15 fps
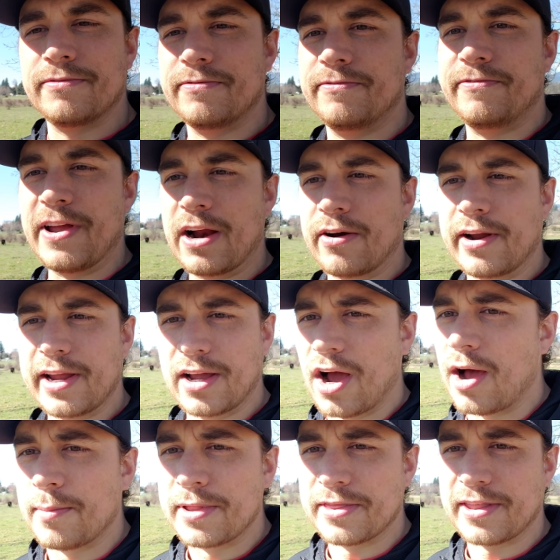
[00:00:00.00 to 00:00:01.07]
Very
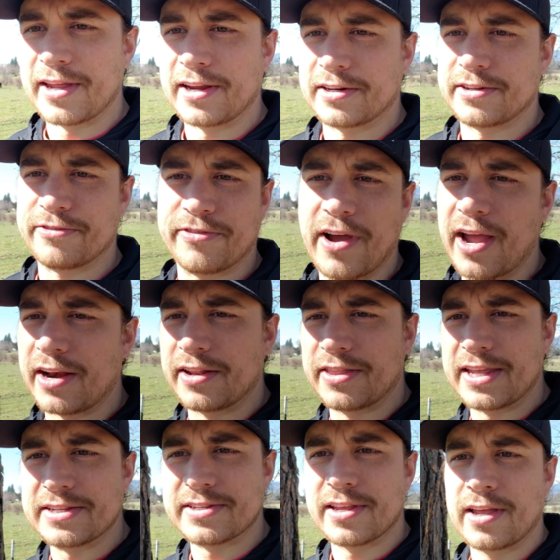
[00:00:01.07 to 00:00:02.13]
common thing to find
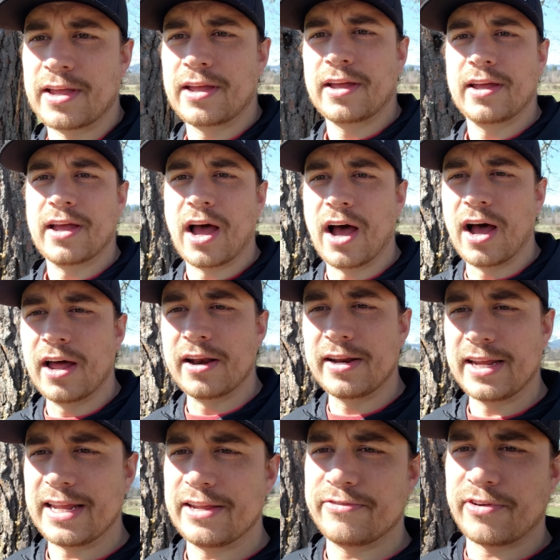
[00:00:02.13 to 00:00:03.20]
these
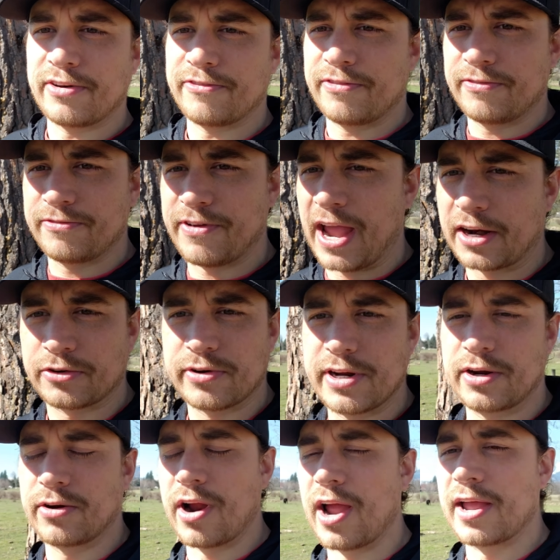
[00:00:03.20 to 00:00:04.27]
uneven factory
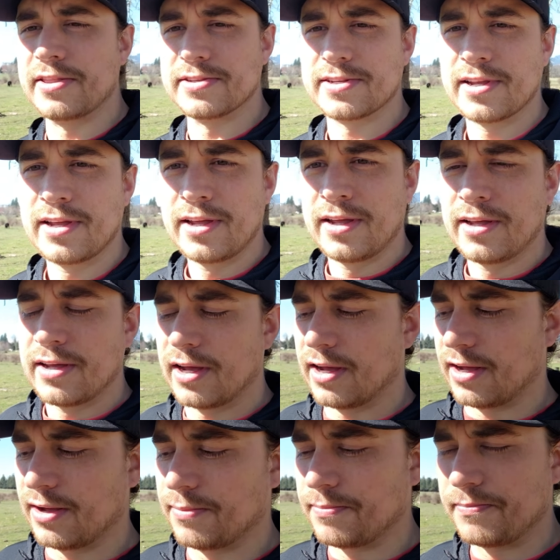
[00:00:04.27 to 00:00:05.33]
grinds.
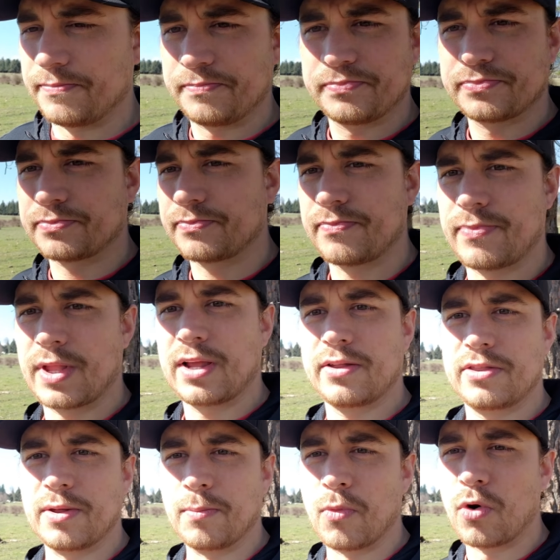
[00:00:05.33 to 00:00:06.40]

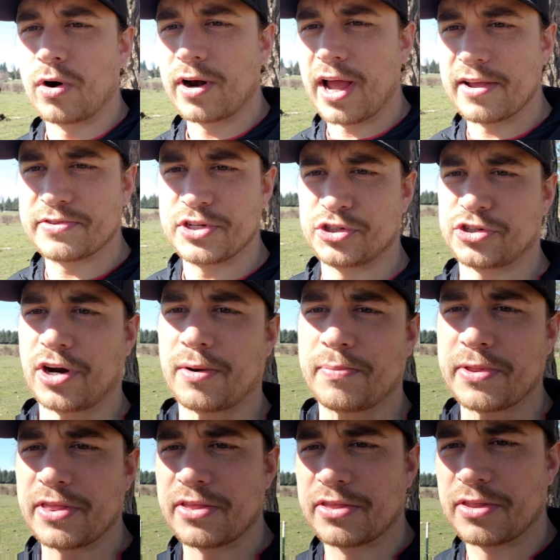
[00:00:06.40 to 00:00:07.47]
The more knives you
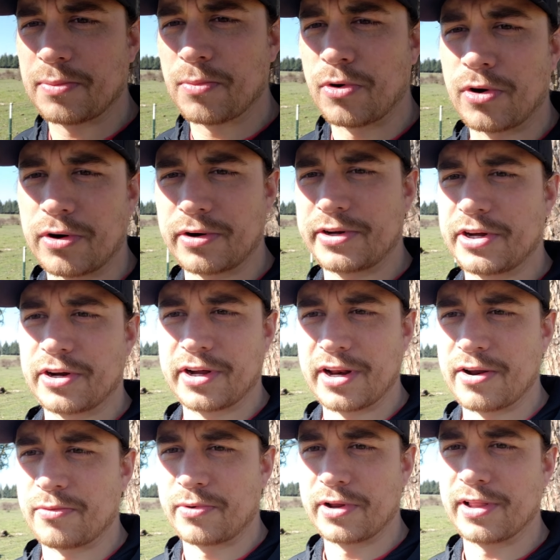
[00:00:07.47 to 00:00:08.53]
sharpen, the more you're
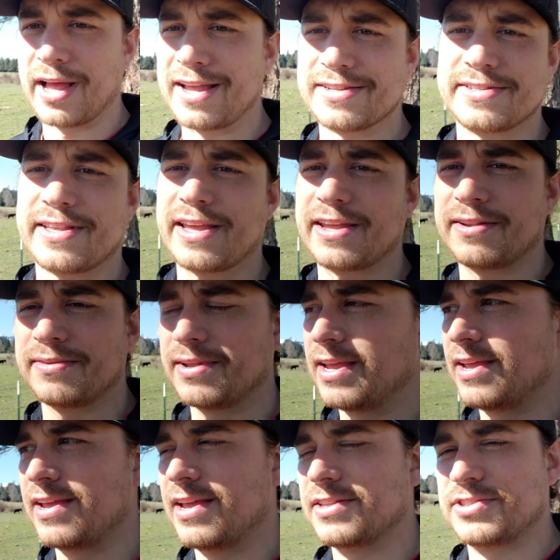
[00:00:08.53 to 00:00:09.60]
gonna realize that
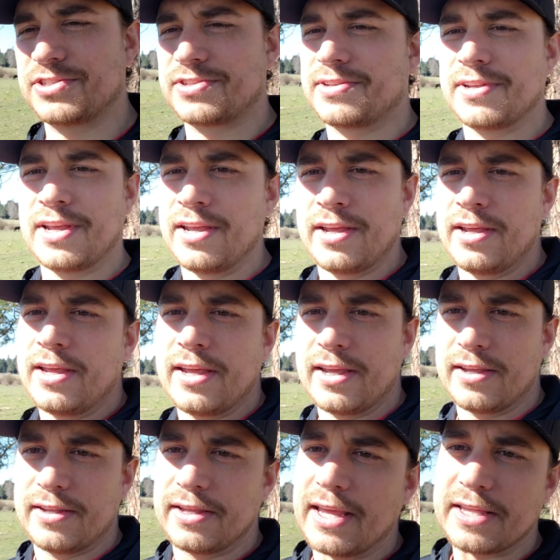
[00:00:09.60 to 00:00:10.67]
it's
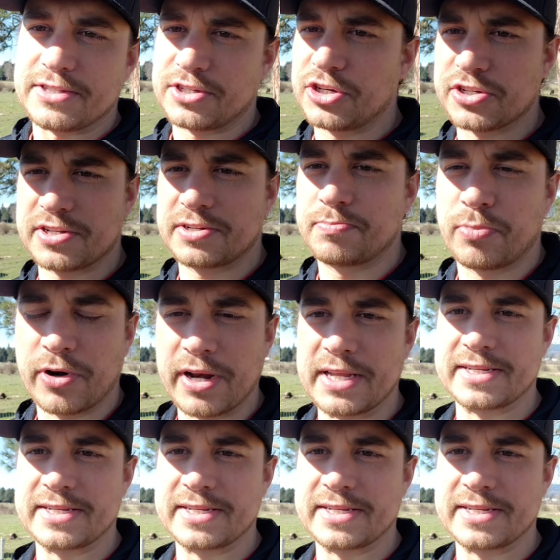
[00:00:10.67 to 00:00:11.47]
just pretty